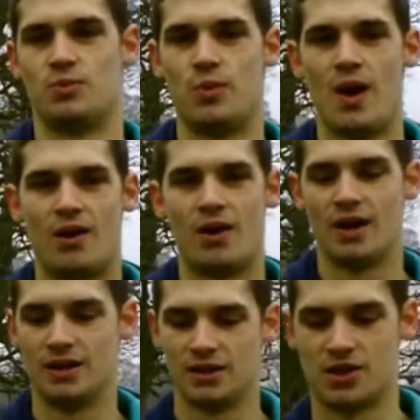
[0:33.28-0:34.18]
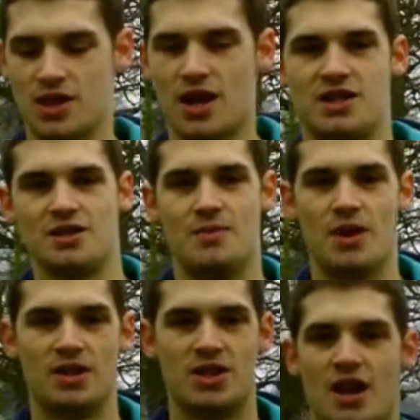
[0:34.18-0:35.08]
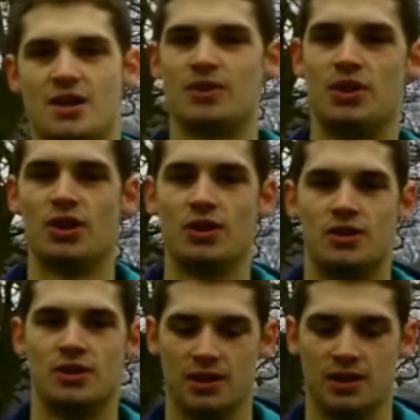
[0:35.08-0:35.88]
where I started my journey with God.